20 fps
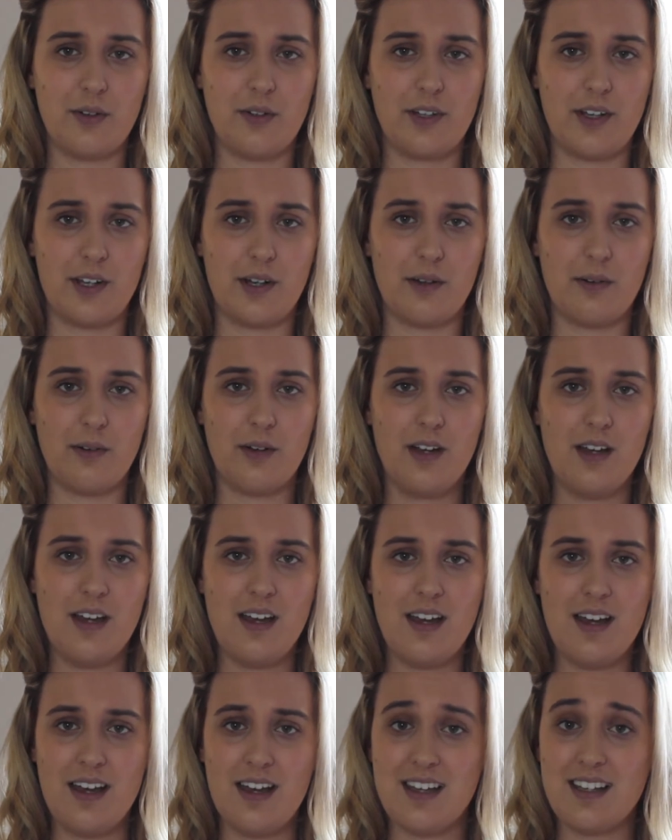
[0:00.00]
So
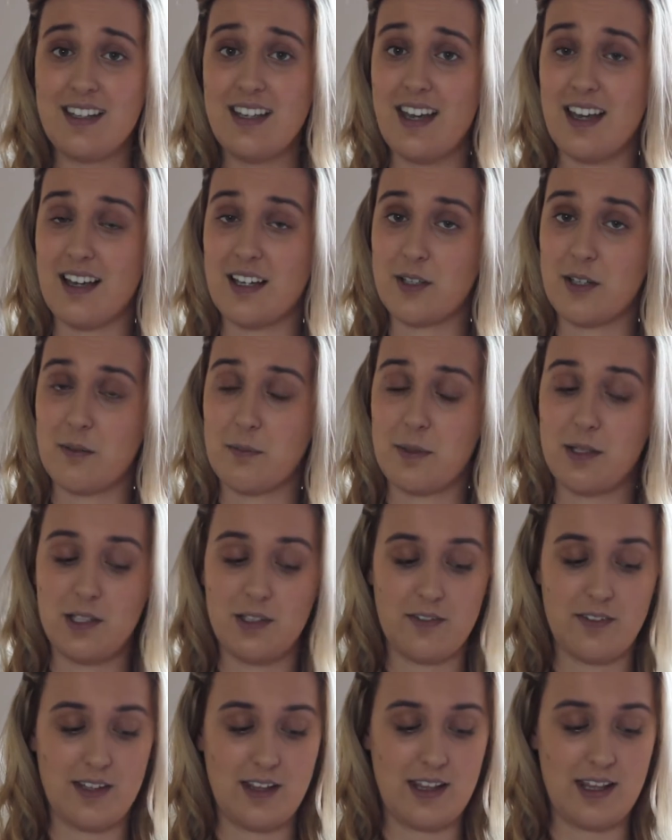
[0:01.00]
yeah, so I've been
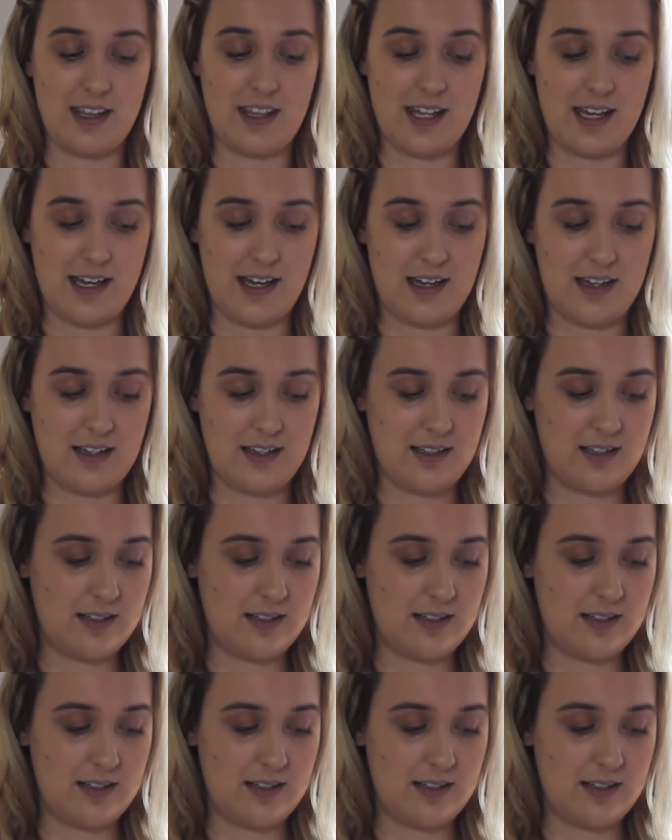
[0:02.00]
loving that.